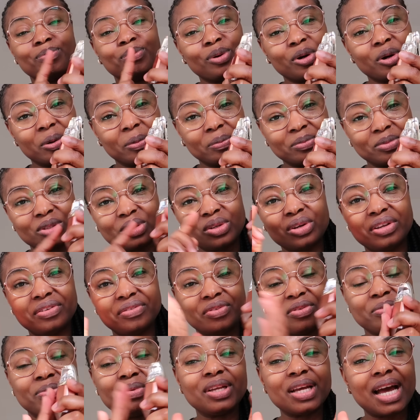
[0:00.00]
So
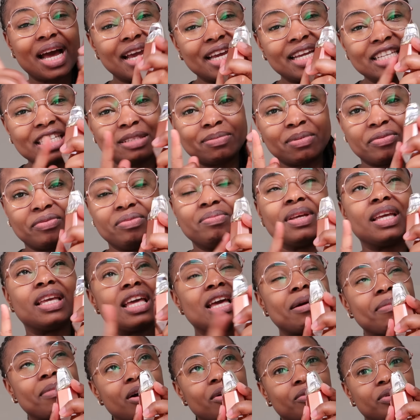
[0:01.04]
if you've been eyeing this perfume, they
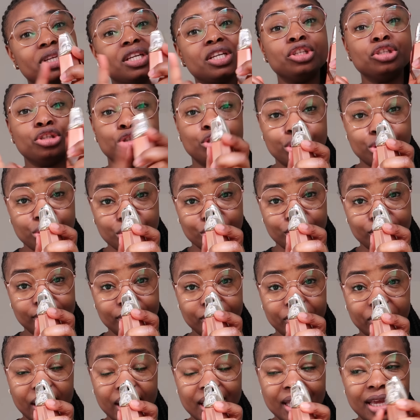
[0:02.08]
came out with it in
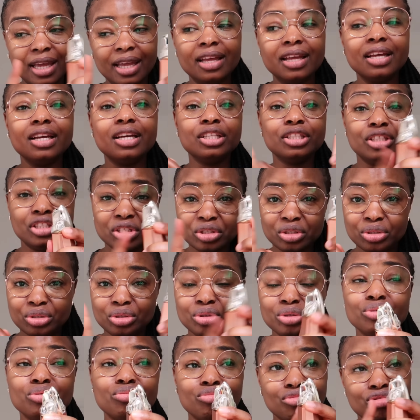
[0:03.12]
June, okay? This
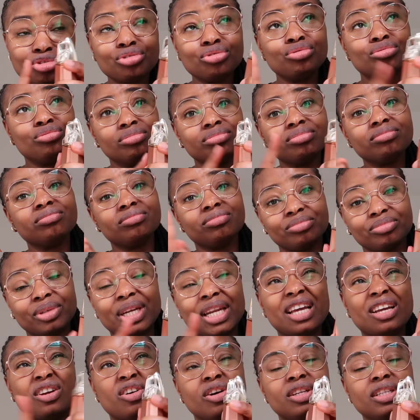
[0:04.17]
June, but
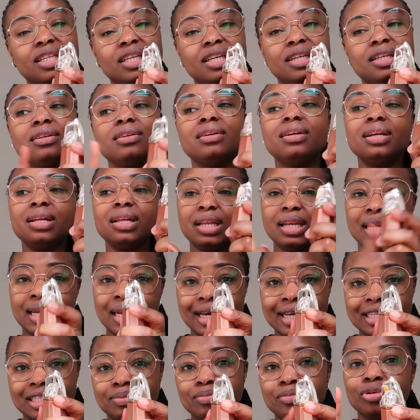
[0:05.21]
I got it
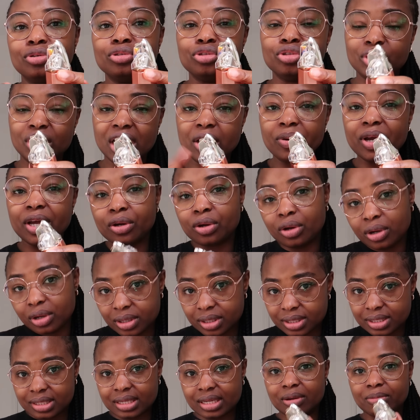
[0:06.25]
last month, July. We're in
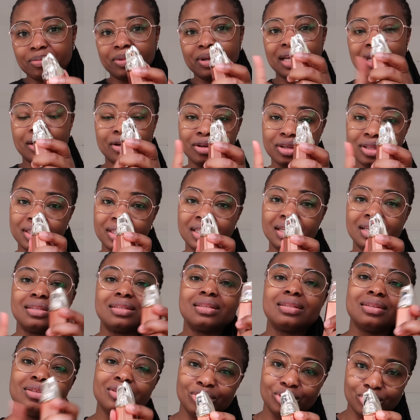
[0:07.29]
August now, but I got
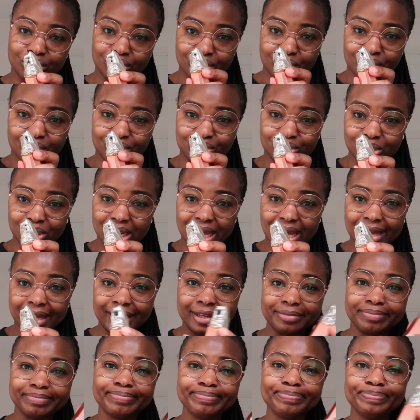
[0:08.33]
this
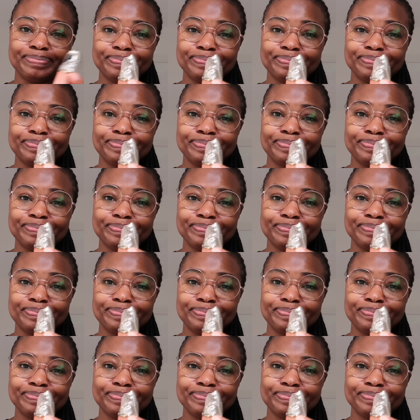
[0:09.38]
July.